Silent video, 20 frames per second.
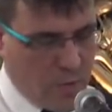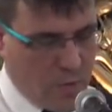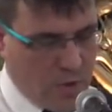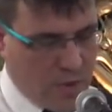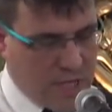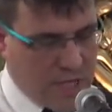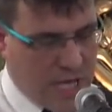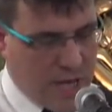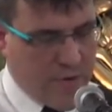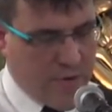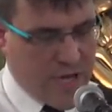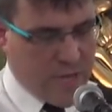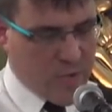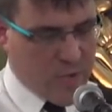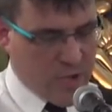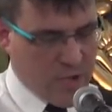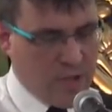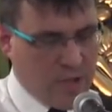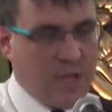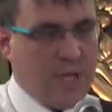One car in
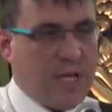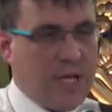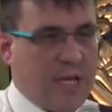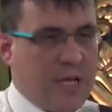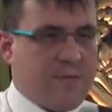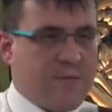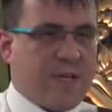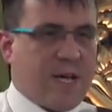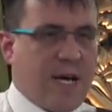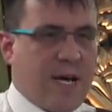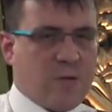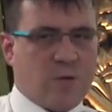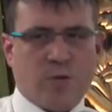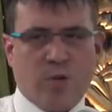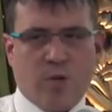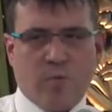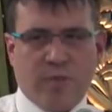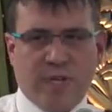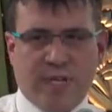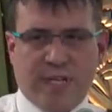Imola if cars were
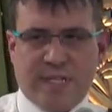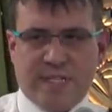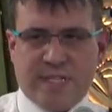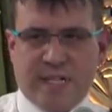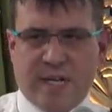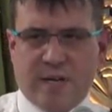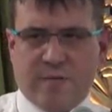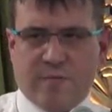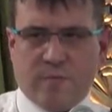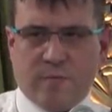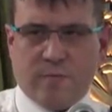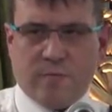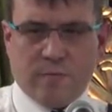completely safe?